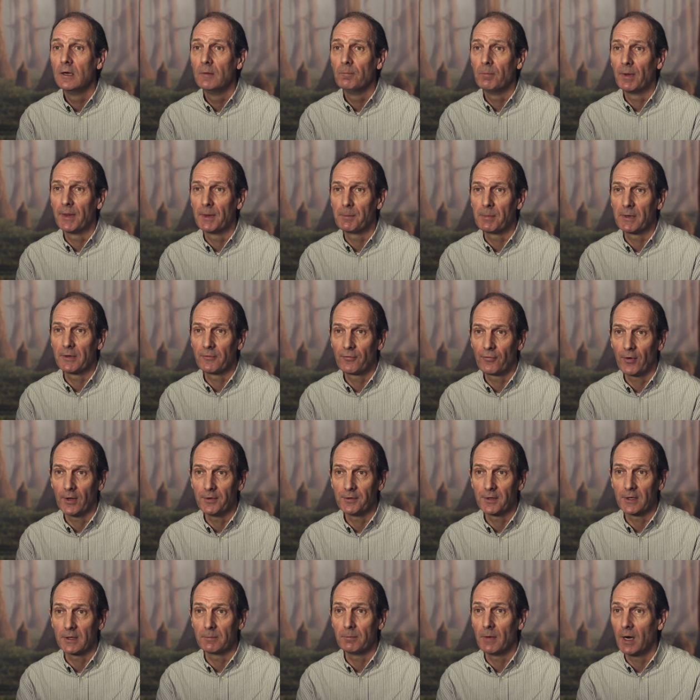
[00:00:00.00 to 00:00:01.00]
but they've been
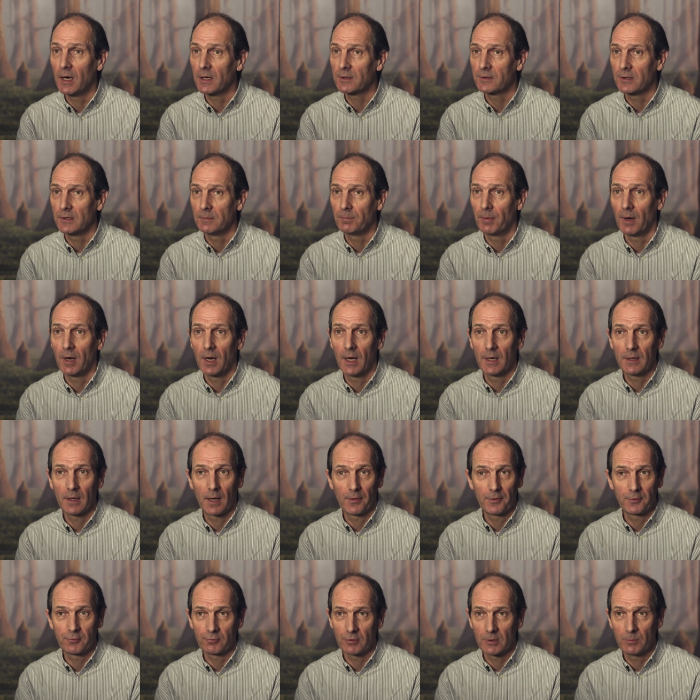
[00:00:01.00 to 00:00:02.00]
funded and marketed by
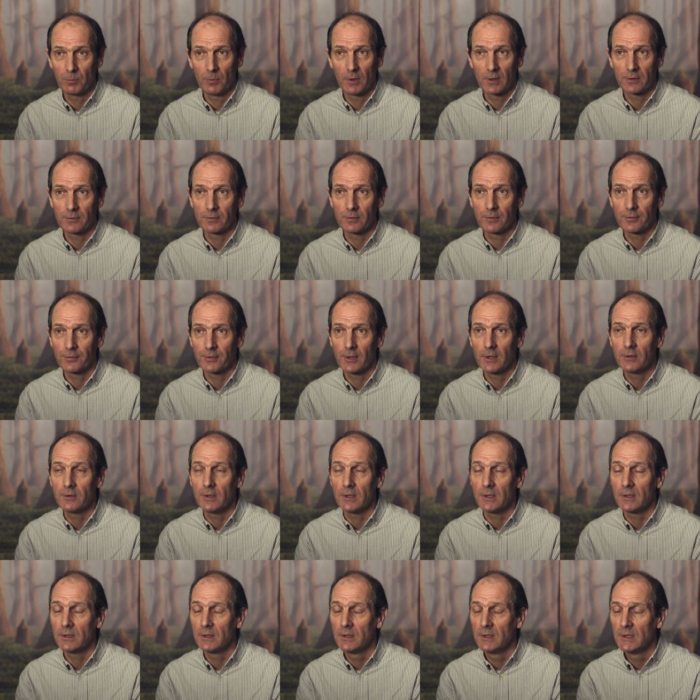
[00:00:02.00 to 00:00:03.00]
either DreamWorks or
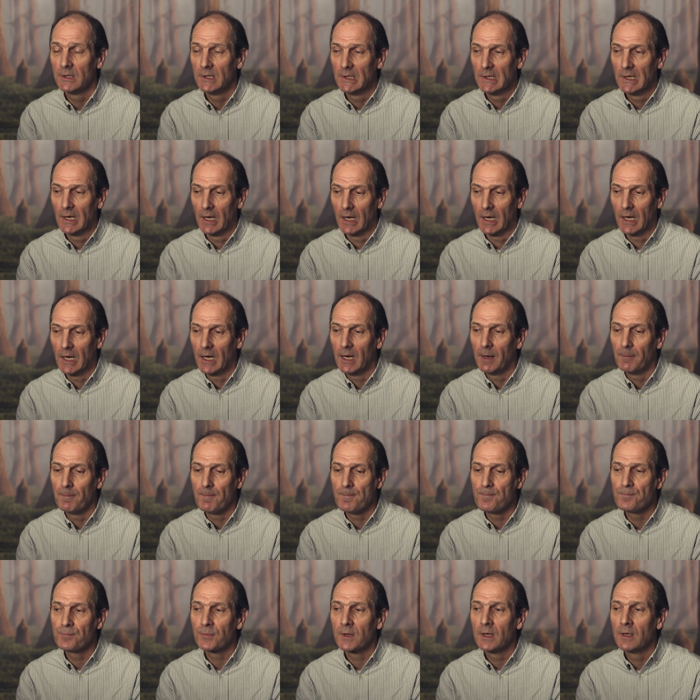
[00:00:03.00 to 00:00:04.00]
Sony.
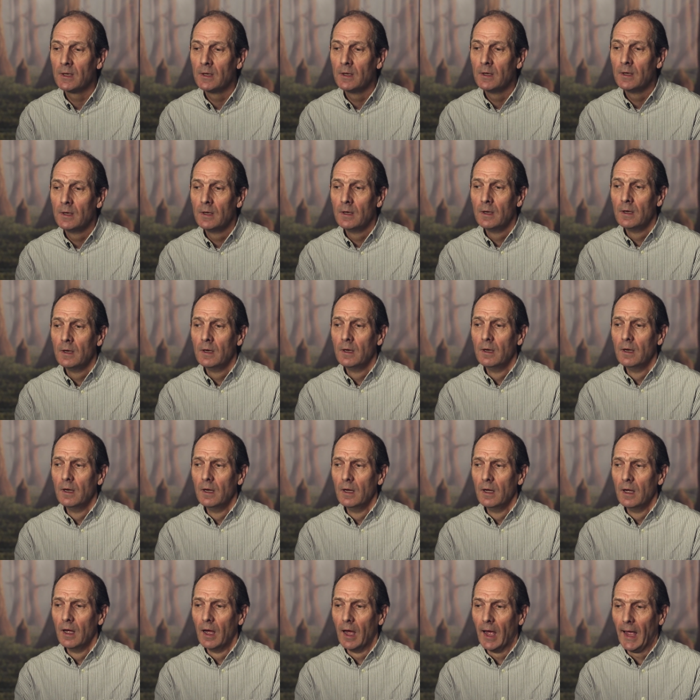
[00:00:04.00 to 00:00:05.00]
Um,
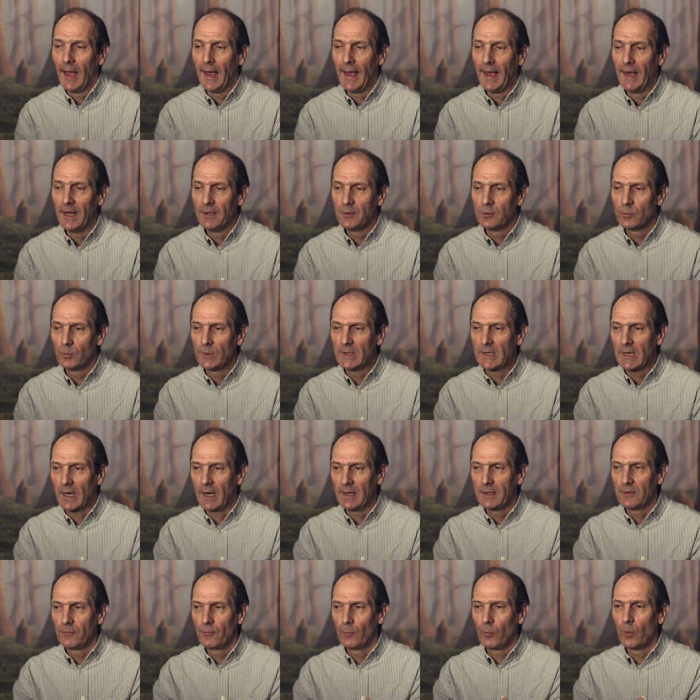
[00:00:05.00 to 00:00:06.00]
and we
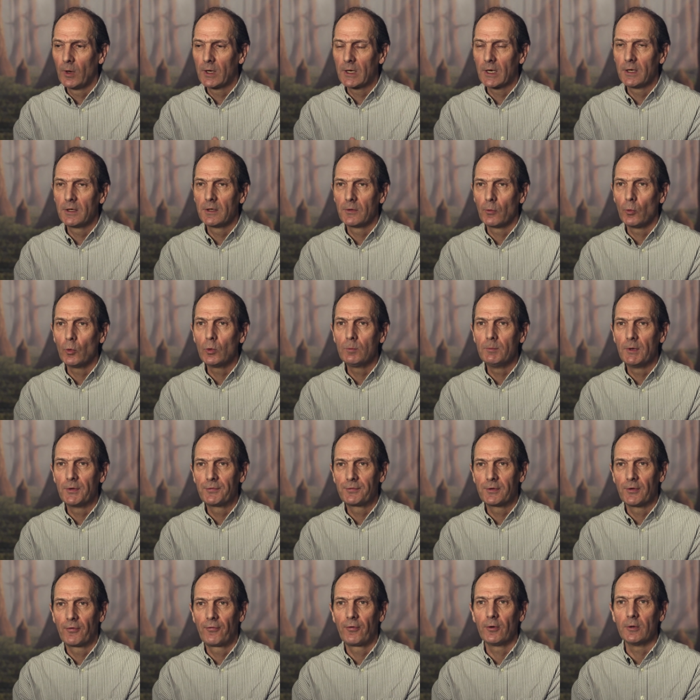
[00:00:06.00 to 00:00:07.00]
kind of were going to almost
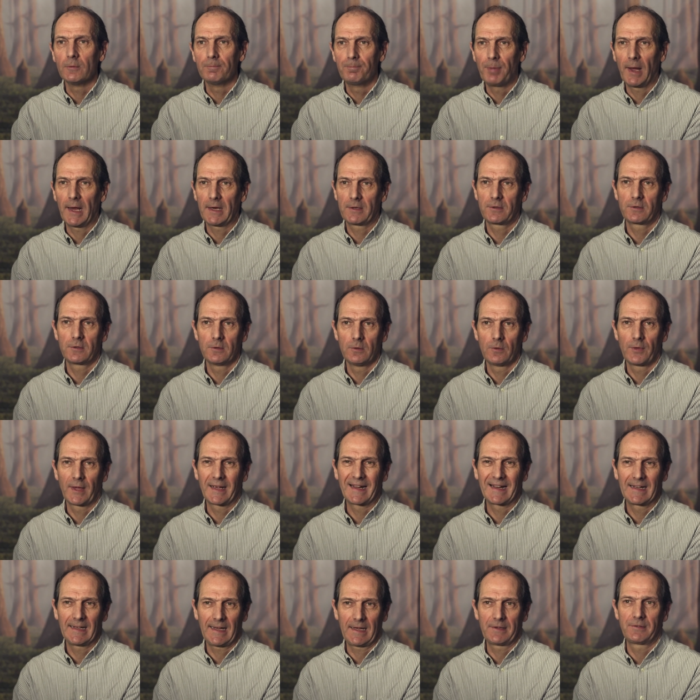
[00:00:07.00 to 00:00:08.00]
default back to the
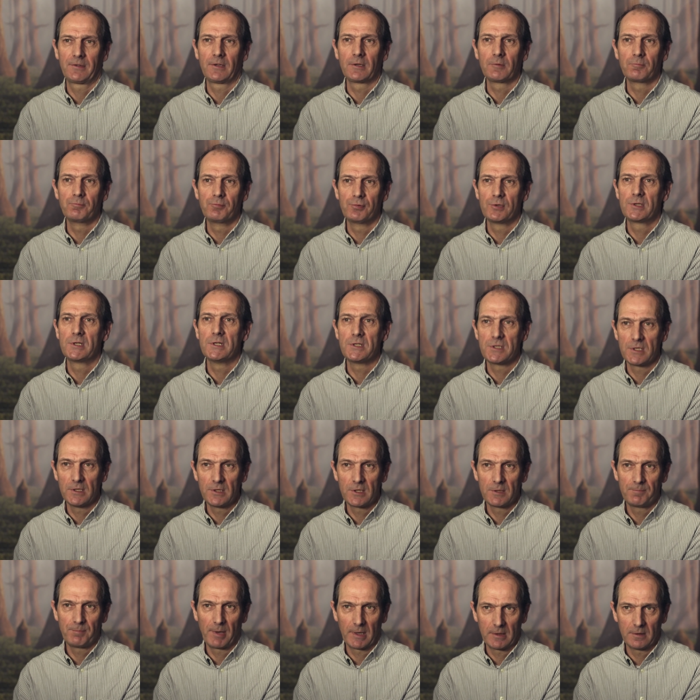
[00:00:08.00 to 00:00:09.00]
classic British
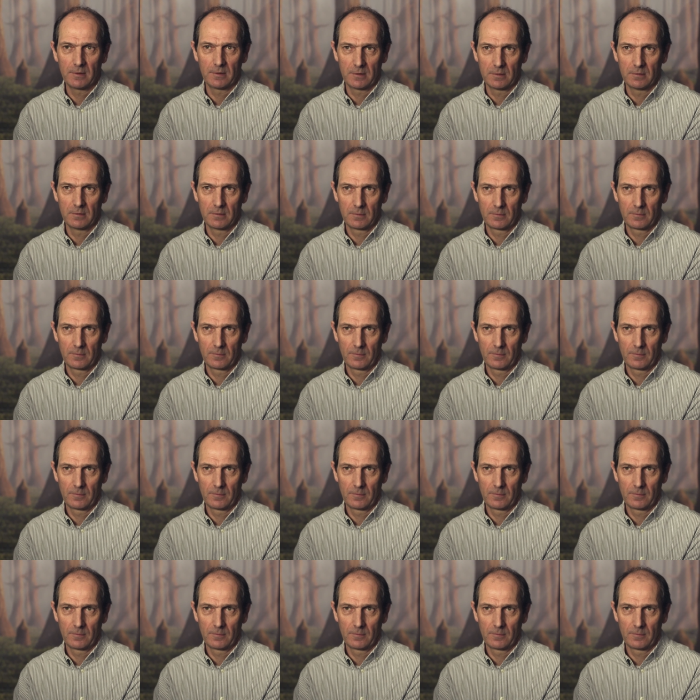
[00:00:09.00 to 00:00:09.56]
independent